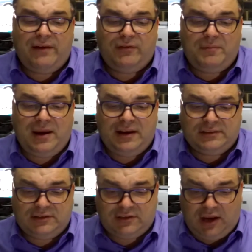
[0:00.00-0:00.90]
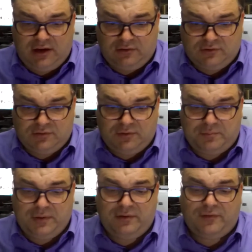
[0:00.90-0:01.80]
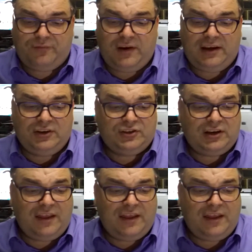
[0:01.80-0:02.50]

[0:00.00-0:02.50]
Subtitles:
every man is entitled to a bit of a fetish,